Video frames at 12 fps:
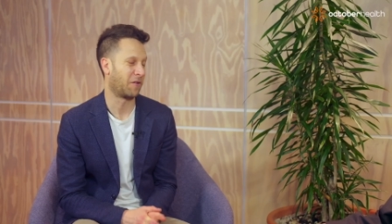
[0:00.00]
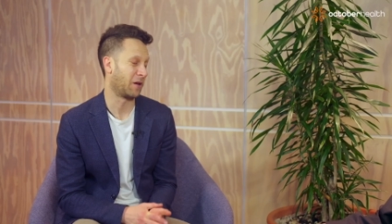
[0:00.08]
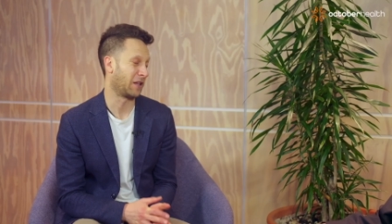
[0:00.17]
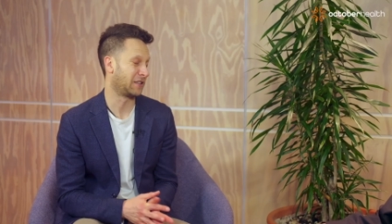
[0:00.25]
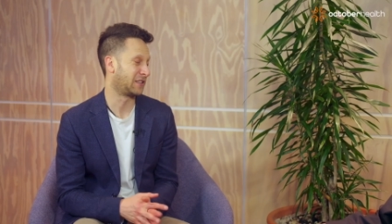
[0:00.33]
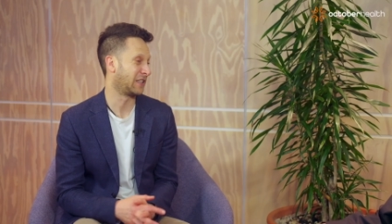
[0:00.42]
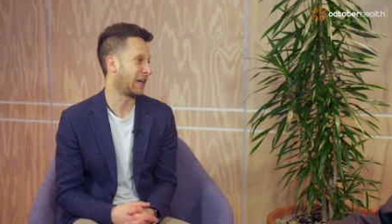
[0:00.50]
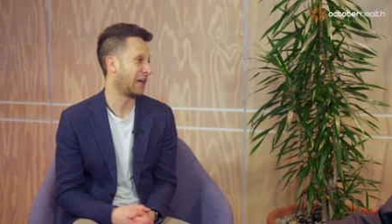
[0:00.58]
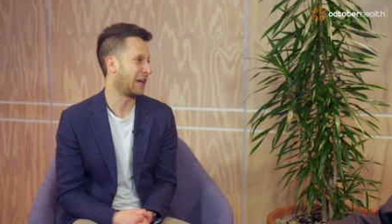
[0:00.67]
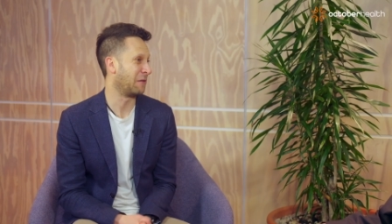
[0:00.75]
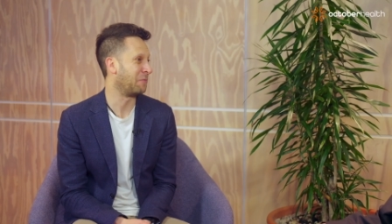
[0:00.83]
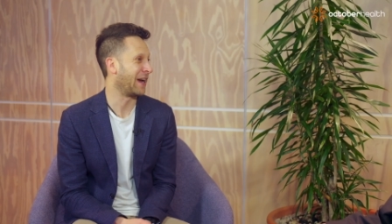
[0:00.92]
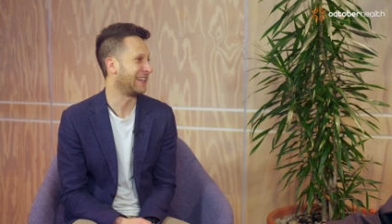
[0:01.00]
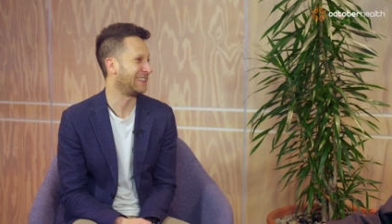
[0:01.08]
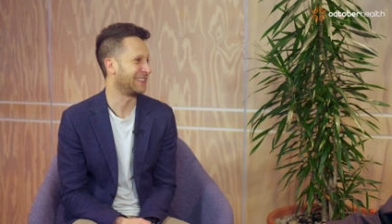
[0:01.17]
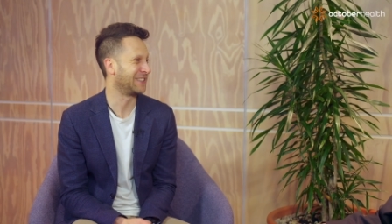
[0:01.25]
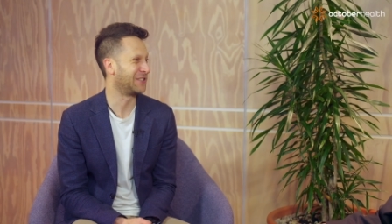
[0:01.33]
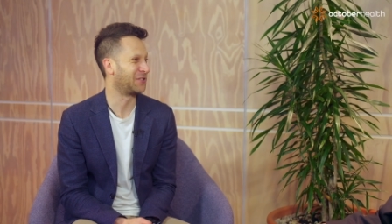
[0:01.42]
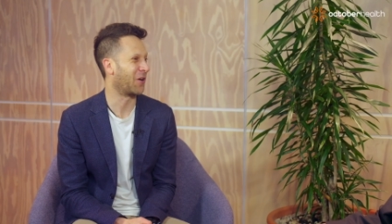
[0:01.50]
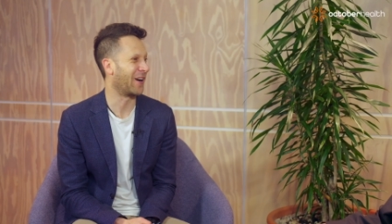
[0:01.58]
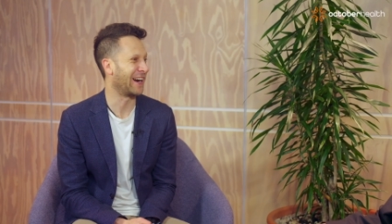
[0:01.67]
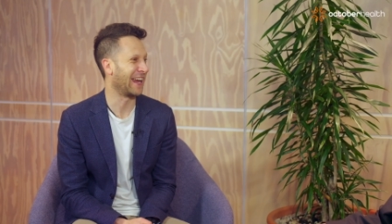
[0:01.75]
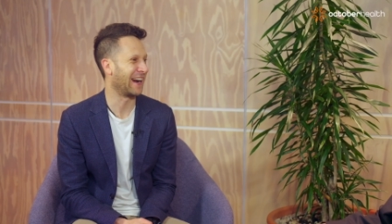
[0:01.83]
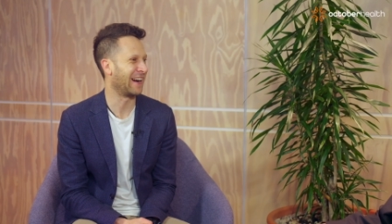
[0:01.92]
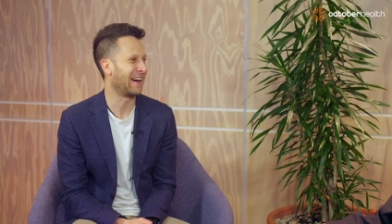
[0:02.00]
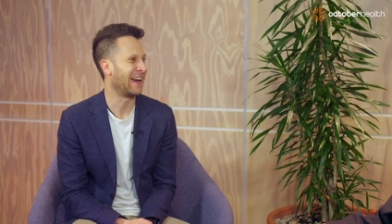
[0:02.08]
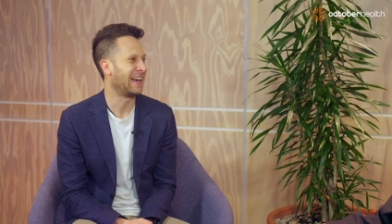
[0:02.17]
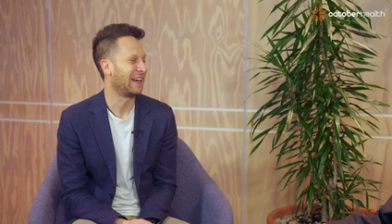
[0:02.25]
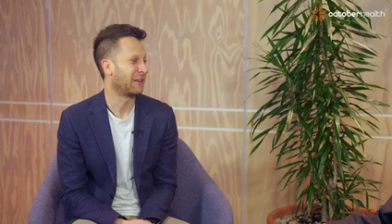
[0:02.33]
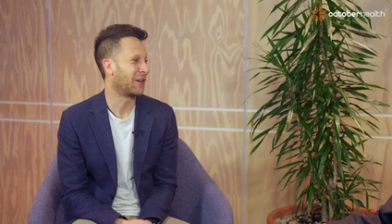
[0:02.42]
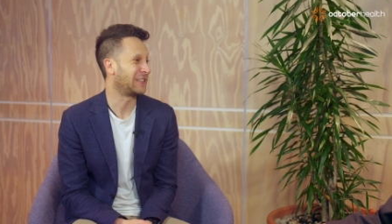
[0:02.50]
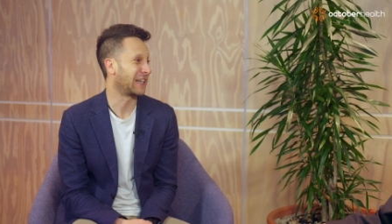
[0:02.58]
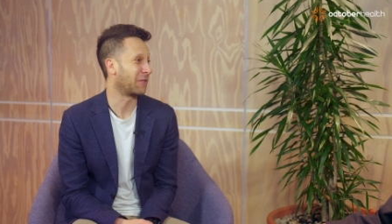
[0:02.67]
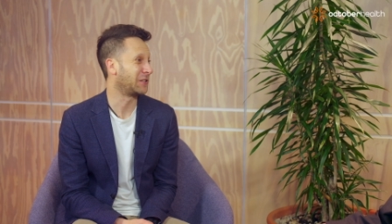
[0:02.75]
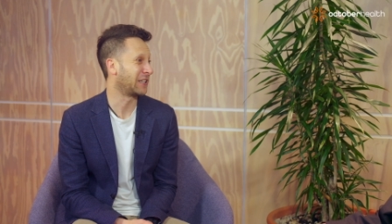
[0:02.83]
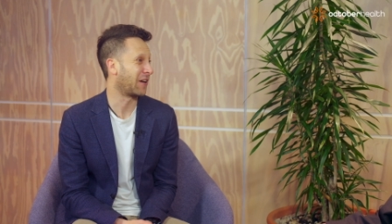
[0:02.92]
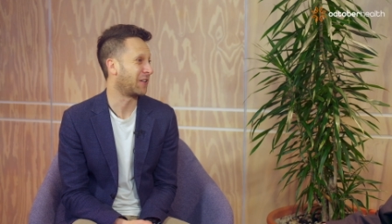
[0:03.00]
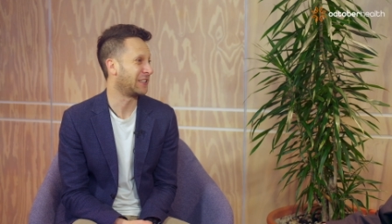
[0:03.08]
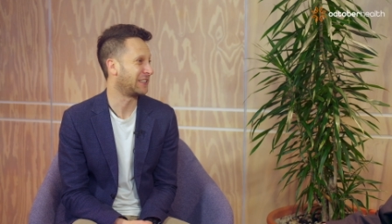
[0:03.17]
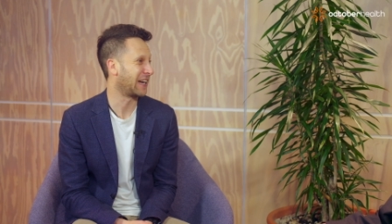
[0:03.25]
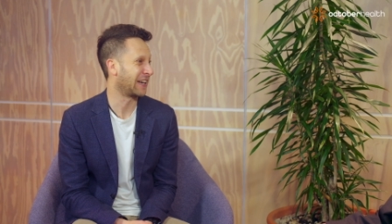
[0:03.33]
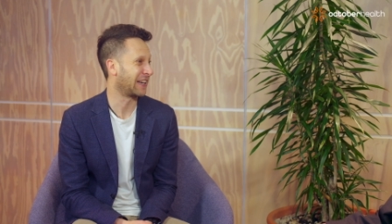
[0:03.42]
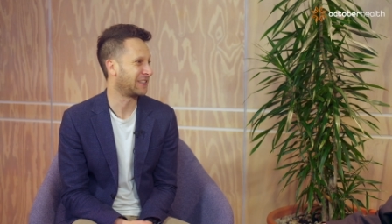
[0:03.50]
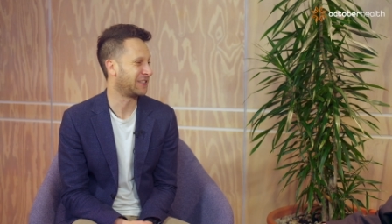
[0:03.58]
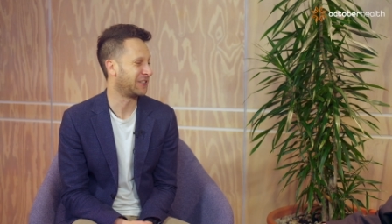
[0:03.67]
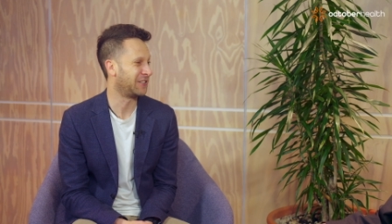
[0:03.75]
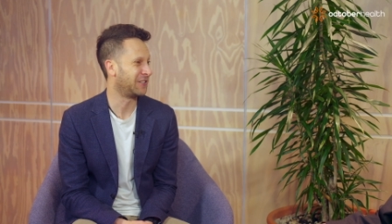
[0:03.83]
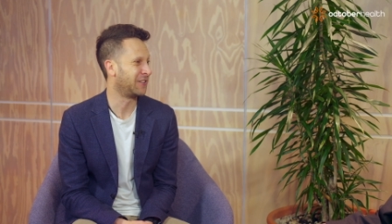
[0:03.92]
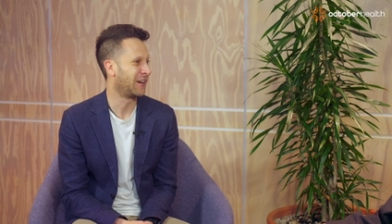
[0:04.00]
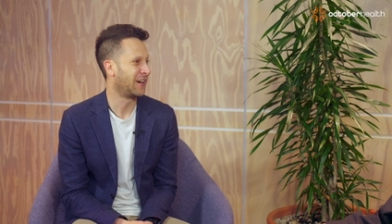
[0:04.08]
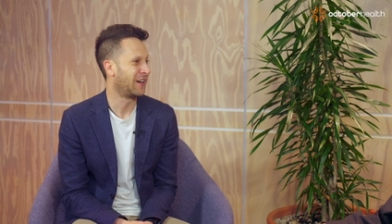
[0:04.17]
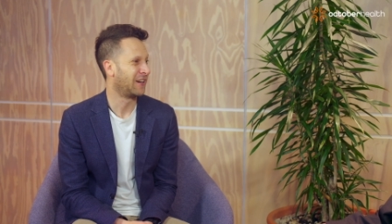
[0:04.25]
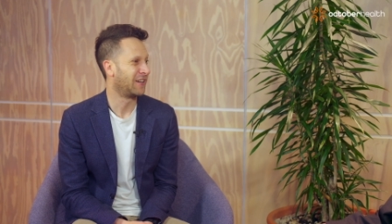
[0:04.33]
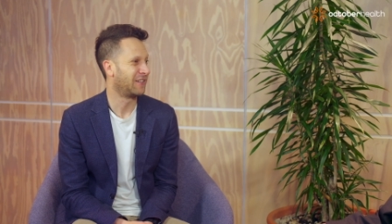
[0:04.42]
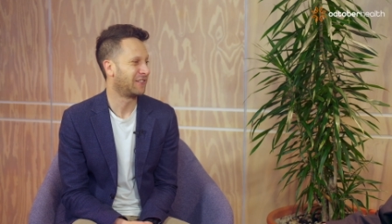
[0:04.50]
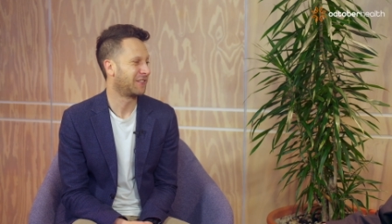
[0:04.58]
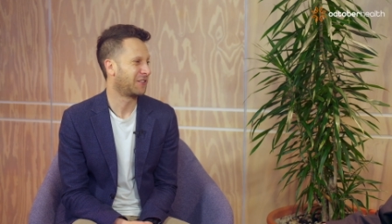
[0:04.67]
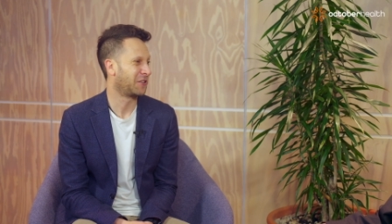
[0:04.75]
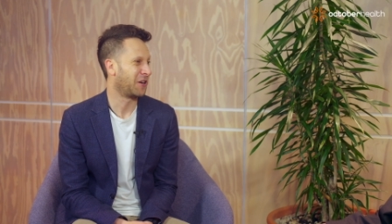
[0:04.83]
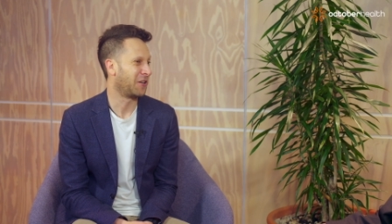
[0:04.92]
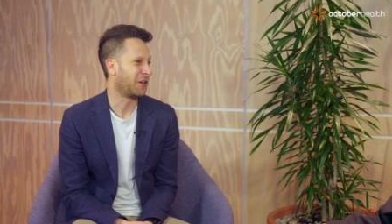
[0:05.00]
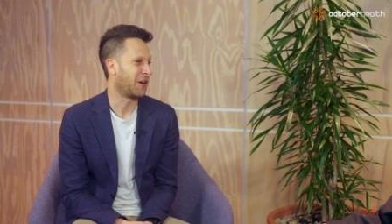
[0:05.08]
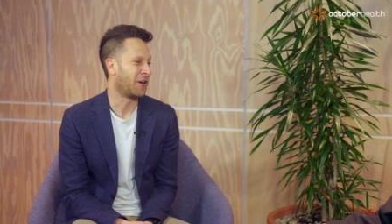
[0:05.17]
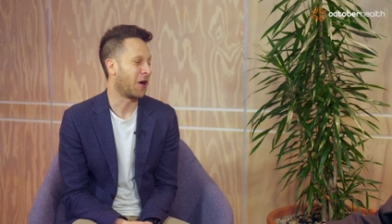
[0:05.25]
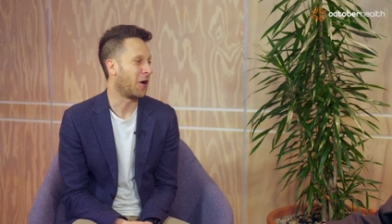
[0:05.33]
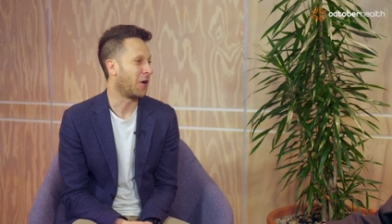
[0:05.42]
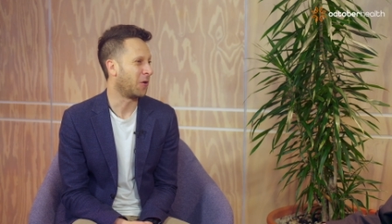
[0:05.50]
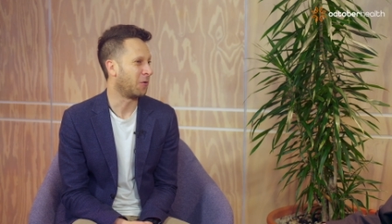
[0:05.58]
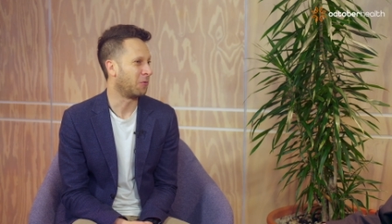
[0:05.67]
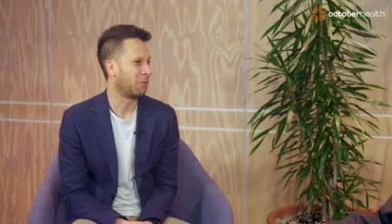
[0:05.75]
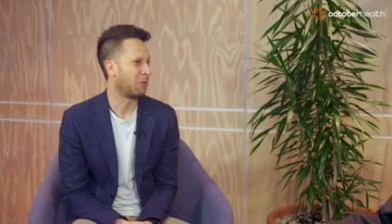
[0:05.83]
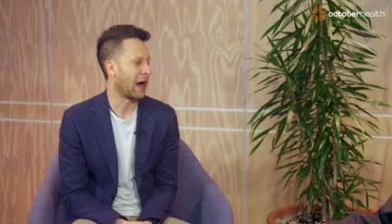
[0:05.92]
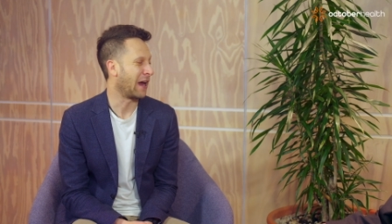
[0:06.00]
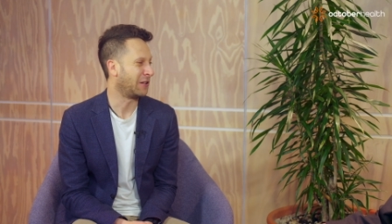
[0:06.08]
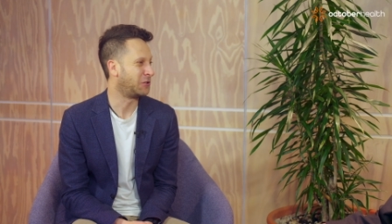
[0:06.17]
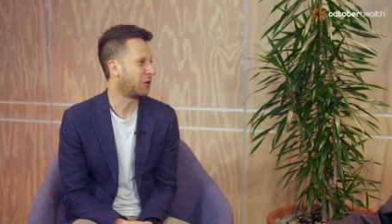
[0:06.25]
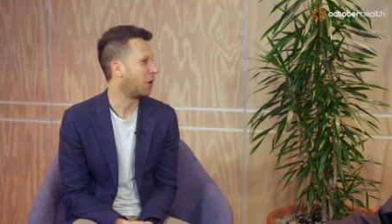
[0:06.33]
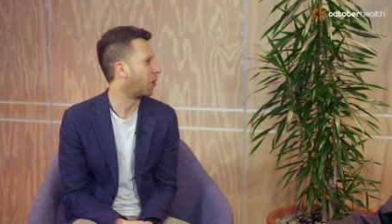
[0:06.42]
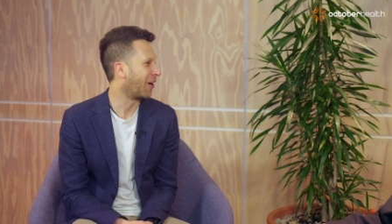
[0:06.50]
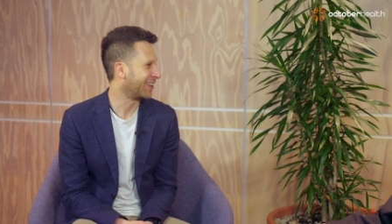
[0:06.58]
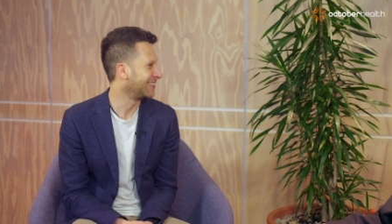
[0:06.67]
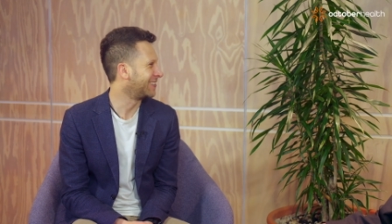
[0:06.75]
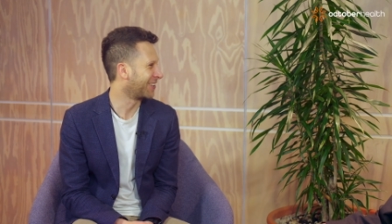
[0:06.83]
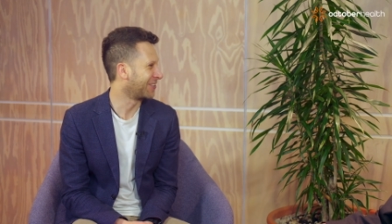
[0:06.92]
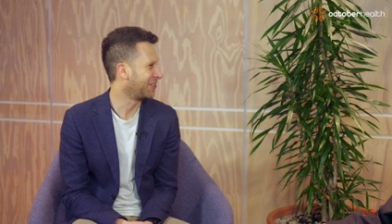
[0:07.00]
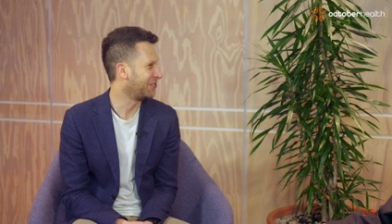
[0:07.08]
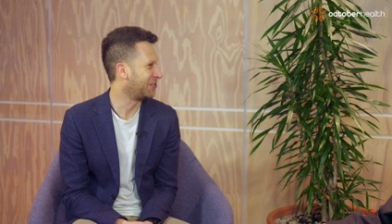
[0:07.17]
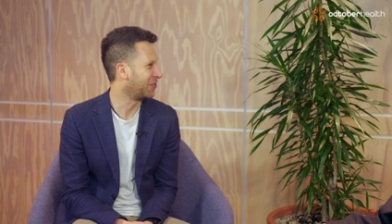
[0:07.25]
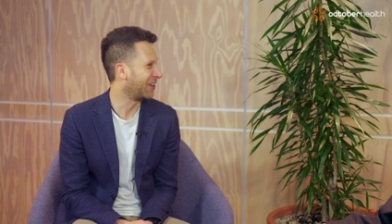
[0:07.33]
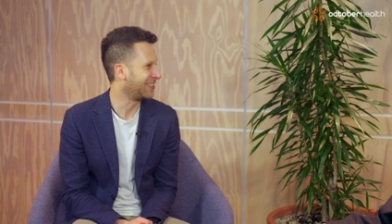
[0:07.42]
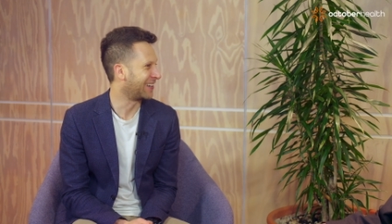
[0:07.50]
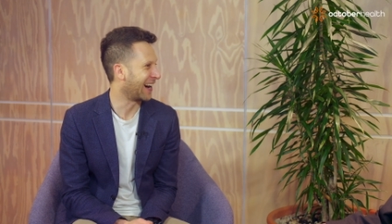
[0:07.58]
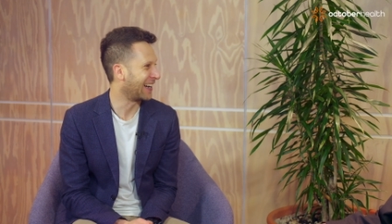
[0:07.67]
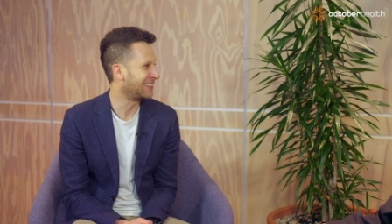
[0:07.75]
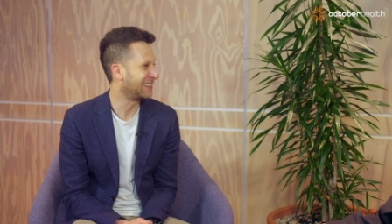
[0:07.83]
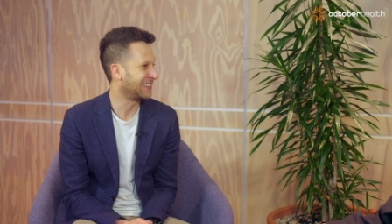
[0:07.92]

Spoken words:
well, it's an amazing story, and something which I always say, I guess you don't know how to do a role until you do it right,